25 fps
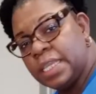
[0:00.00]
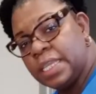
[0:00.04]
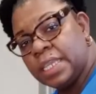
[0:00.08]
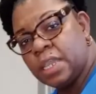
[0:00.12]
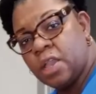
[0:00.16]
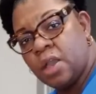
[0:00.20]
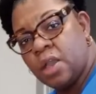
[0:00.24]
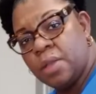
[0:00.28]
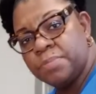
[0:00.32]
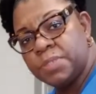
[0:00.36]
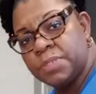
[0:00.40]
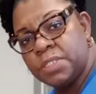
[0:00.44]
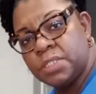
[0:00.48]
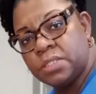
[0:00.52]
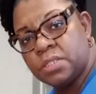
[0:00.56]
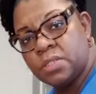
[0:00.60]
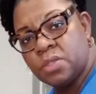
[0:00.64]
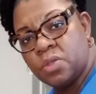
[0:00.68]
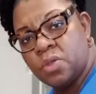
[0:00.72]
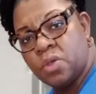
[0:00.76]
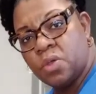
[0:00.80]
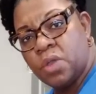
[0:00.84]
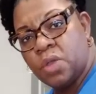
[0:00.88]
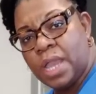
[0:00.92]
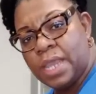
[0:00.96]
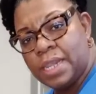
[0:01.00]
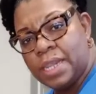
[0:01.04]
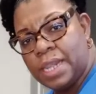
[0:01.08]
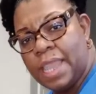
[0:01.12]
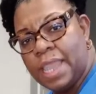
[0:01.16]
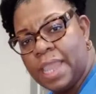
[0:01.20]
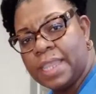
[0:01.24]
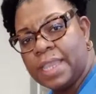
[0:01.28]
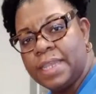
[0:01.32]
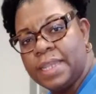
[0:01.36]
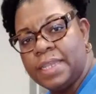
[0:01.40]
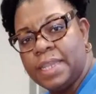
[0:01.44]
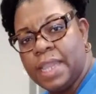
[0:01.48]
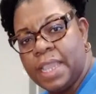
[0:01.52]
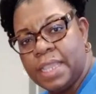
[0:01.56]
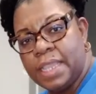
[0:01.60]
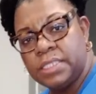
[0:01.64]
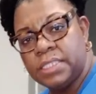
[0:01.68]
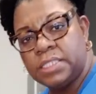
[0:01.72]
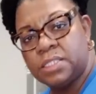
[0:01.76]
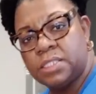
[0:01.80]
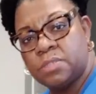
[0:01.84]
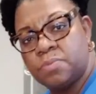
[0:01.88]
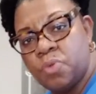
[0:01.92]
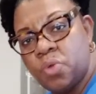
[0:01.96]
comes to like a
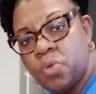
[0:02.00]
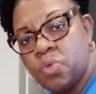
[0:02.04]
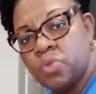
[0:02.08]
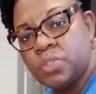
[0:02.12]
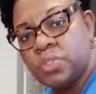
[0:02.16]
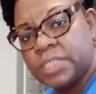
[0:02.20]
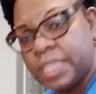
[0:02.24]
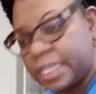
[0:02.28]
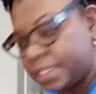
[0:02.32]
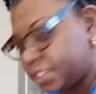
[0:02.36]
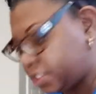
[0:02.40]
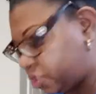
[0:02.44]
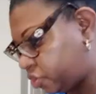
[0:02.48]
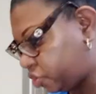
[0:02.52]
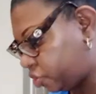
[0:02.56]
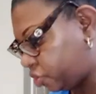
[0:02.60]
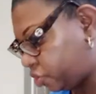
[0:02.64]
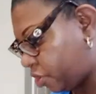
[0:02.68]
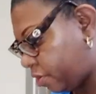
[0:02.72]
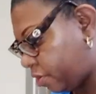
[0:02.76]
nice smooth texture.